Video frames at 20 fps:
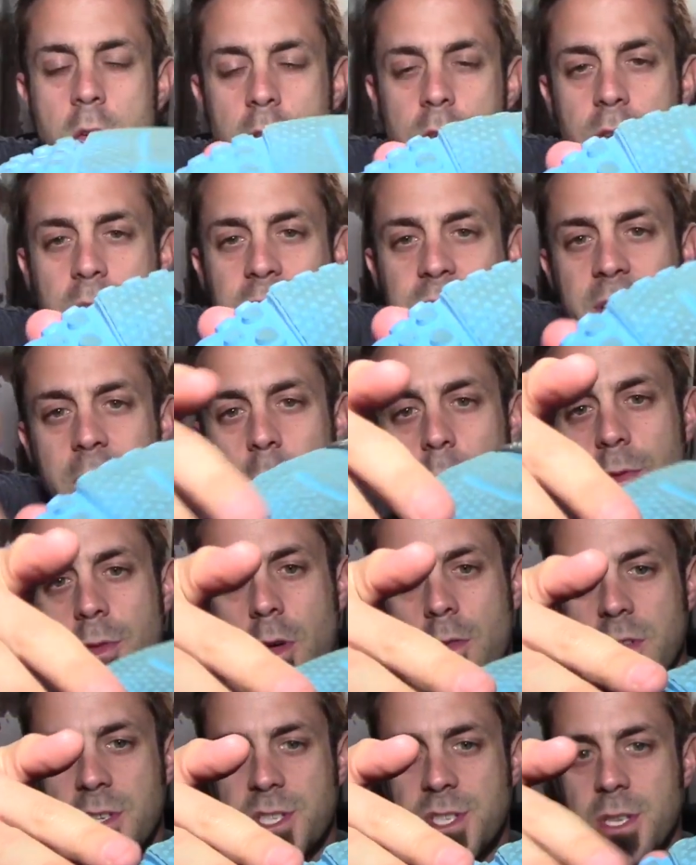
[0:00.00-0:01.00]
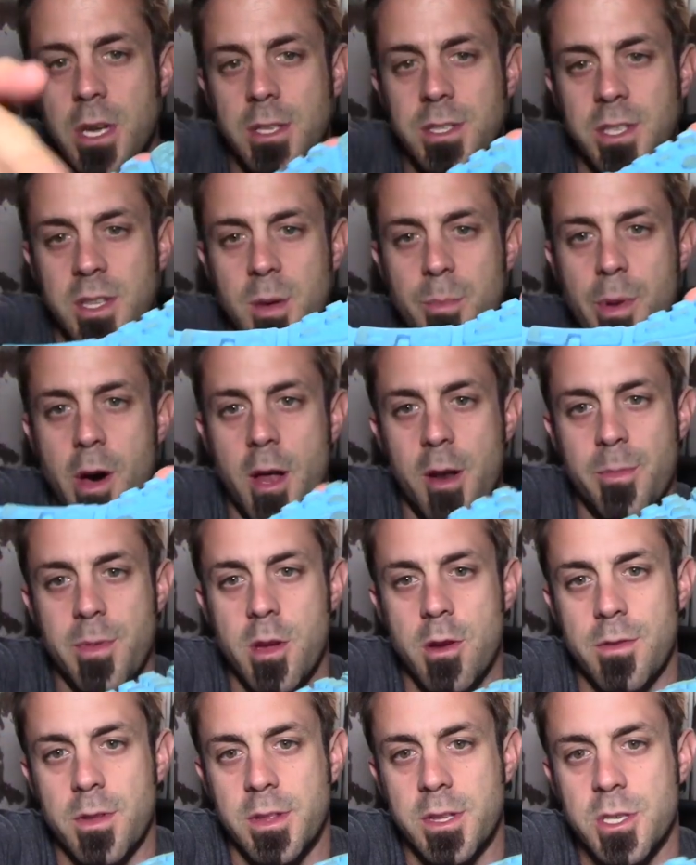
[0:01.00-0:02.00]
You can tell with all the studs on the bottom
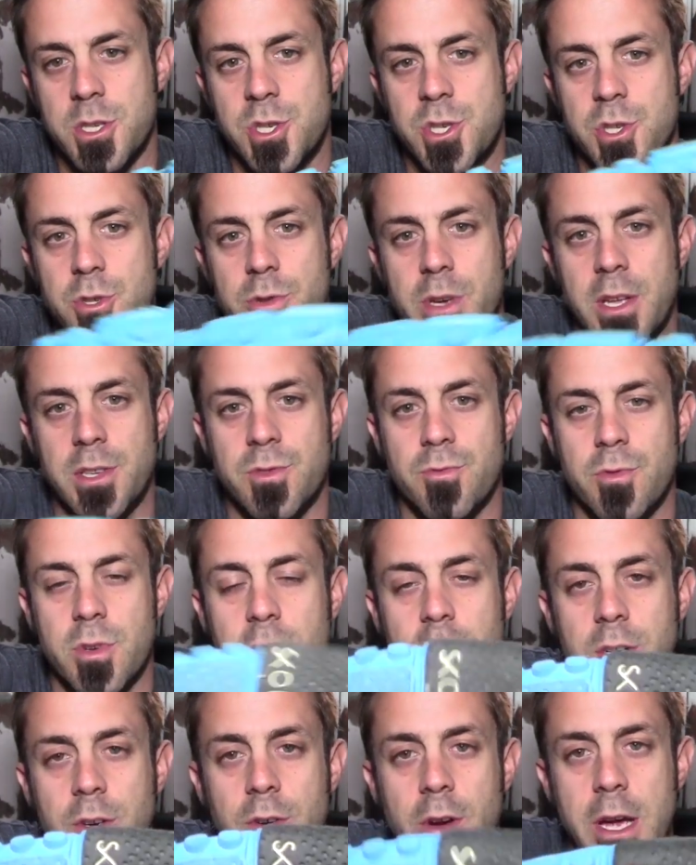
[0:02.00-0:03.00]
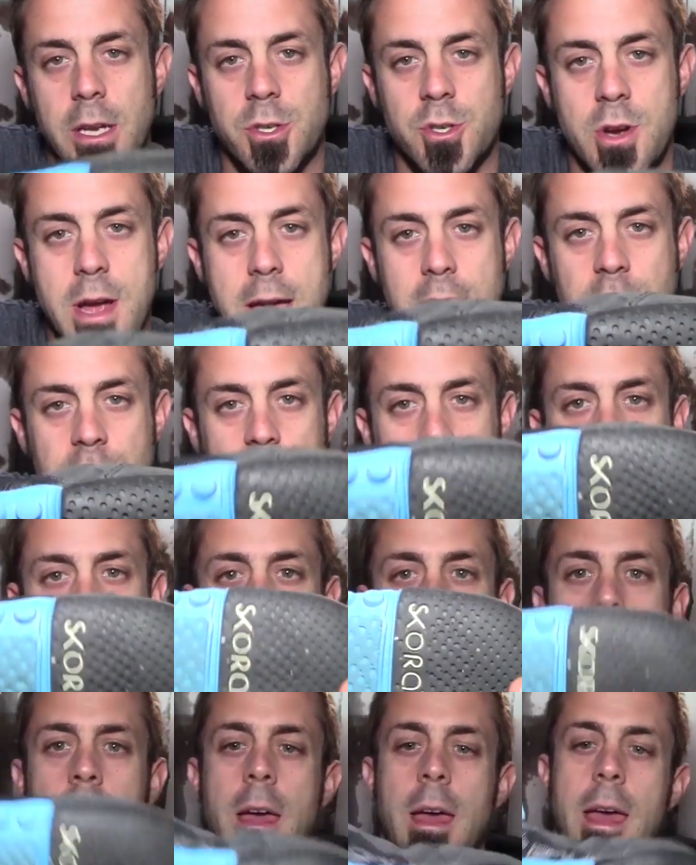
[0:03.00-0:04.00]
here that this shoe gets really great traction.
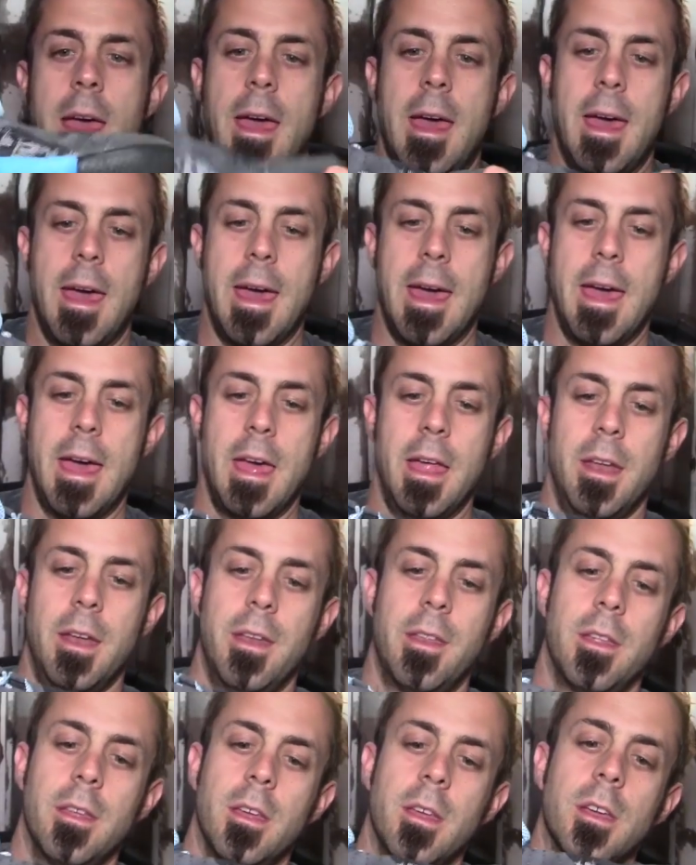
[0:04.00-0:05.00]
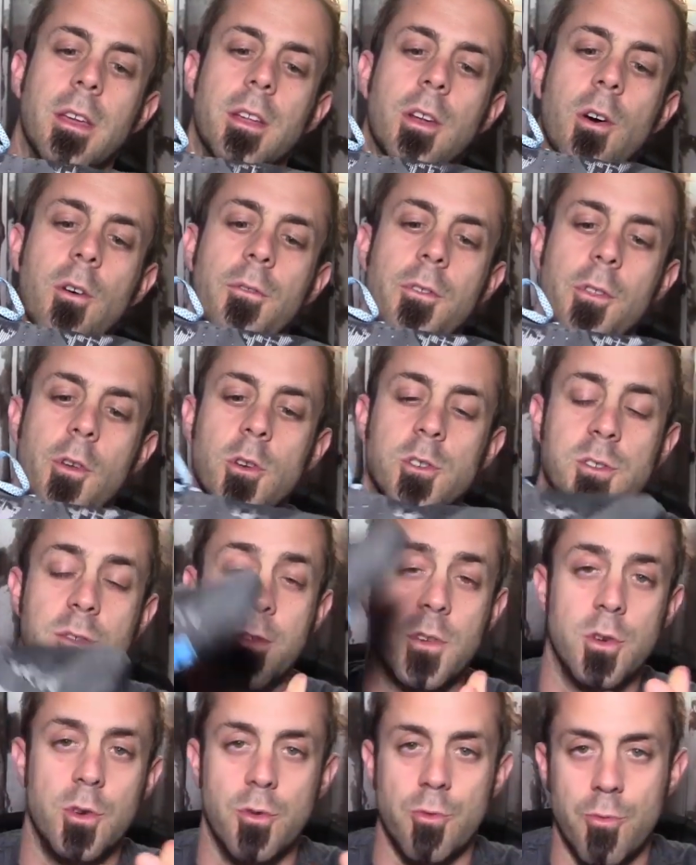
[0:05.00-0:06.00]
And you know, for those
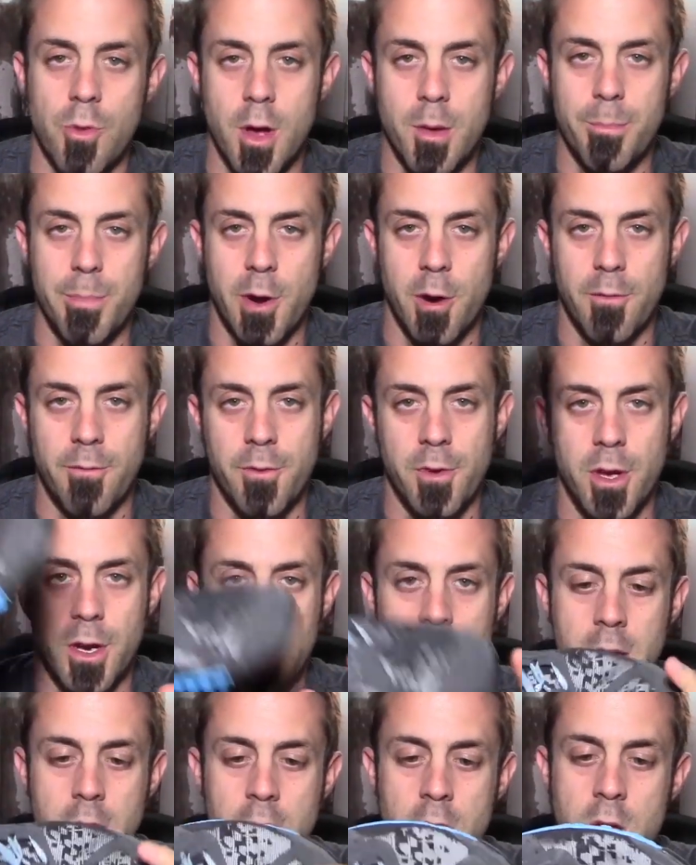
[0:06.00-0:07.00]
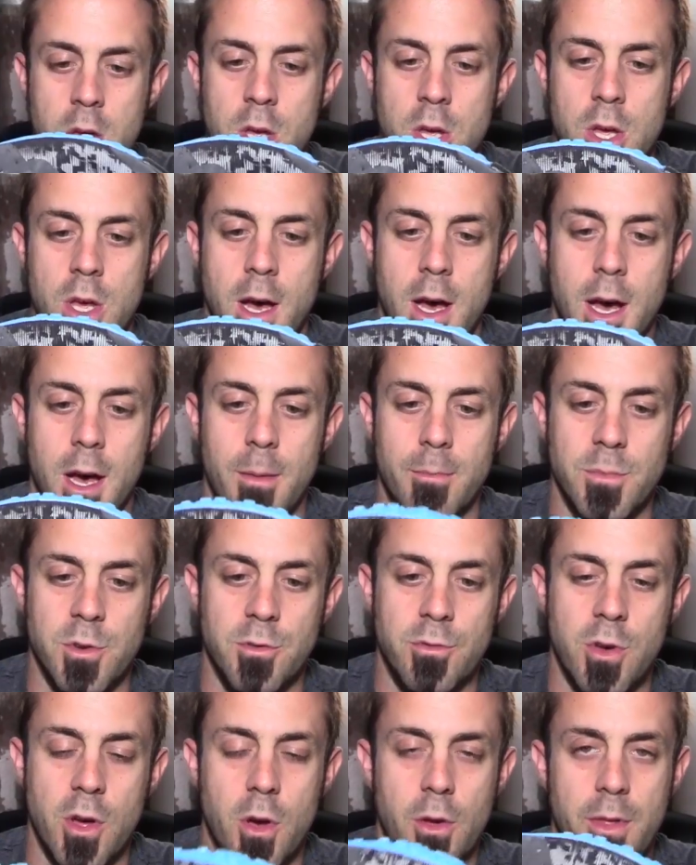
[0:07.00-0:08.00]
of you who run barefoot,
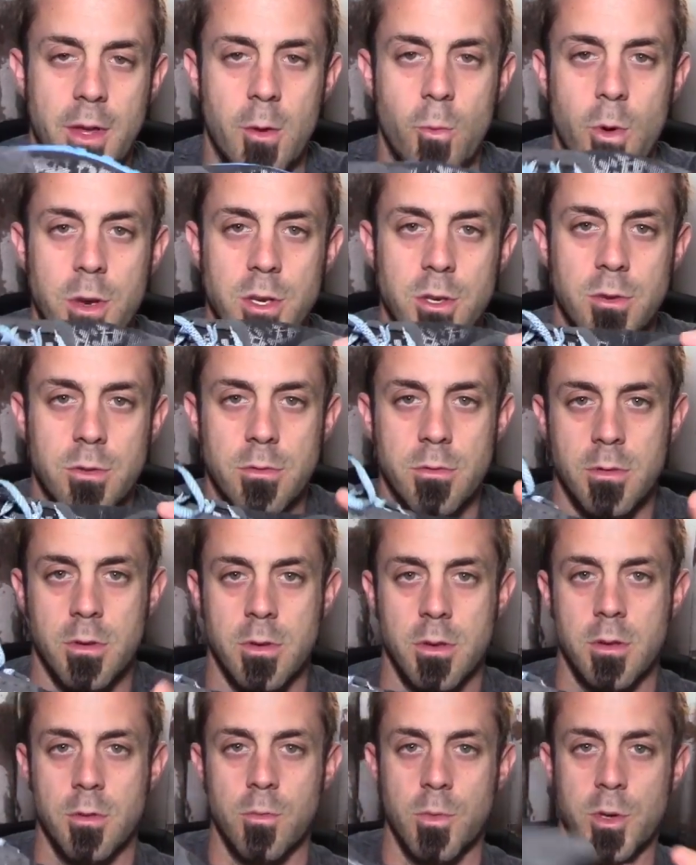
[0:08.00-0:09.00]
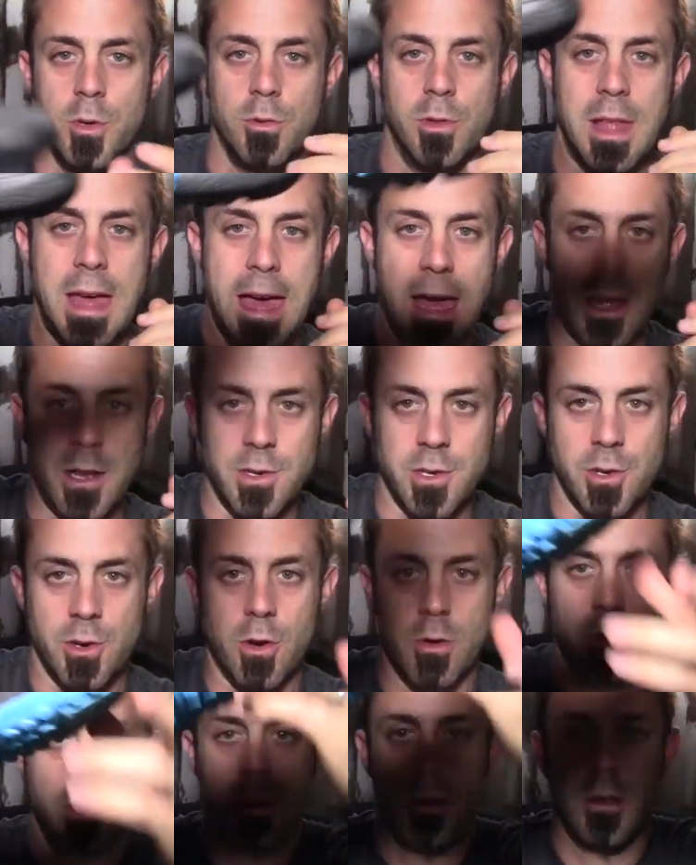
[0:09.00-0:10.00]
you know that when you land, you
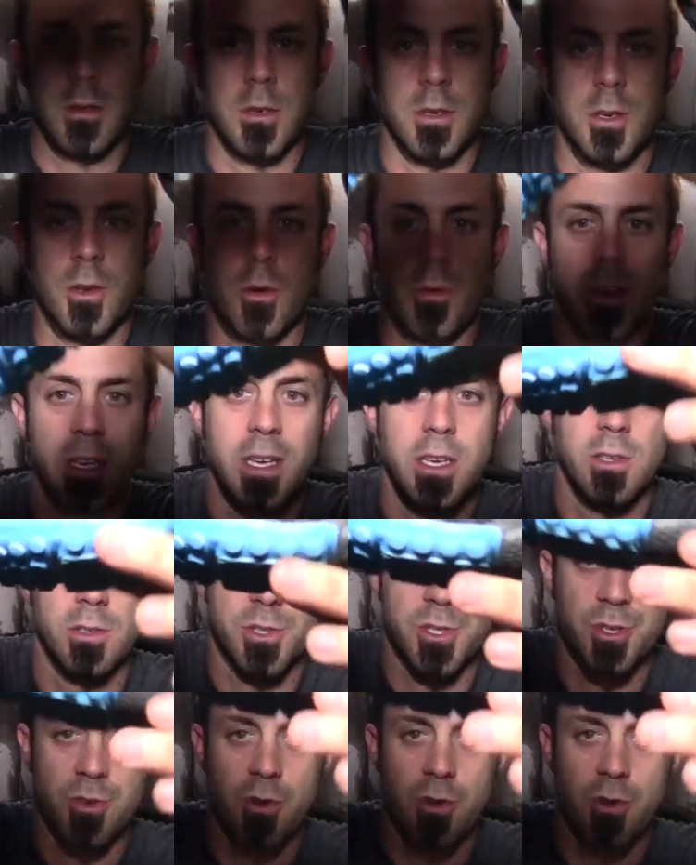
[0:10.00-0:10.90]
don't heel